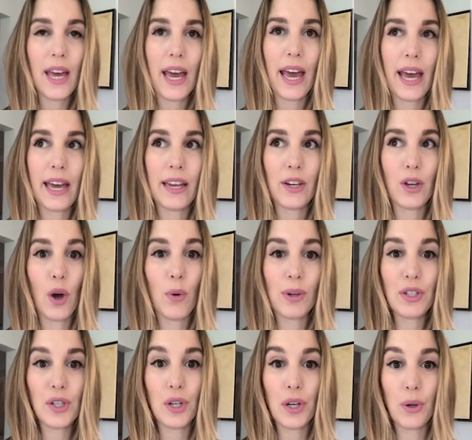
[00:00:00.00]
and go
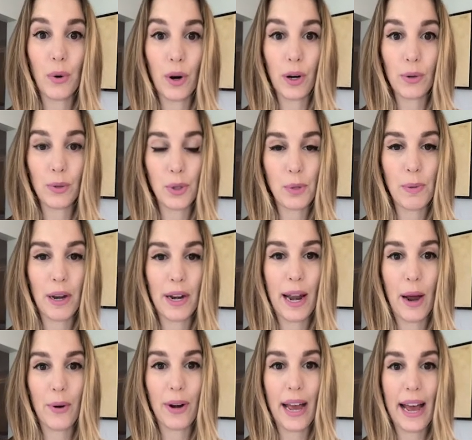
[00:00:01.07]
into New York, which was about an
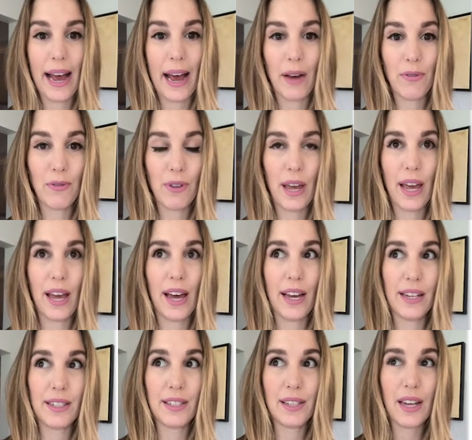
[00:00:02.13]
hour and a half,
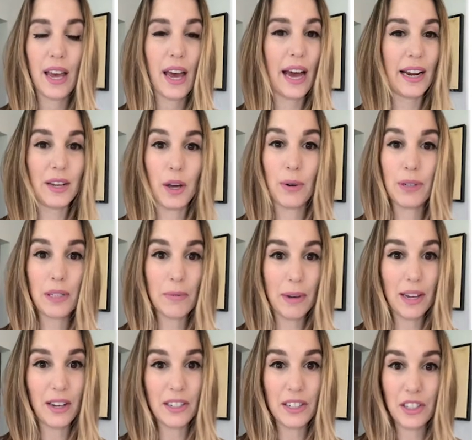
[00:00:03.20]
and I'd go into my
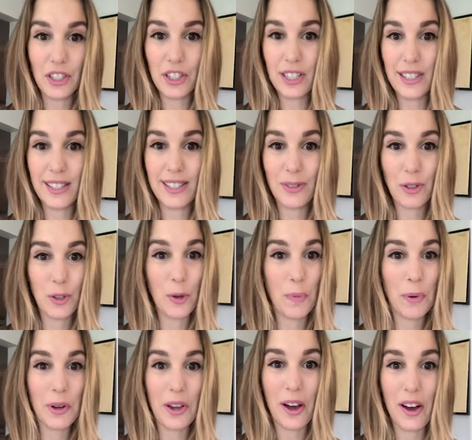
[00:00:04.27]
auditions
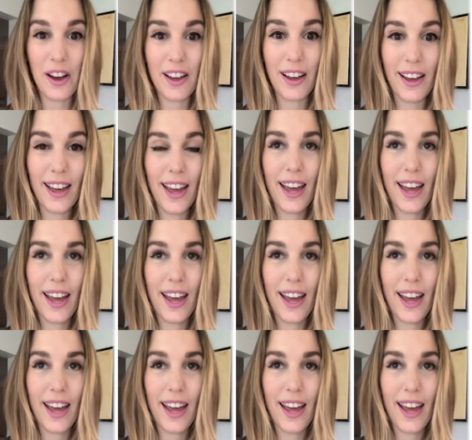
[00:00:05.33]
super young,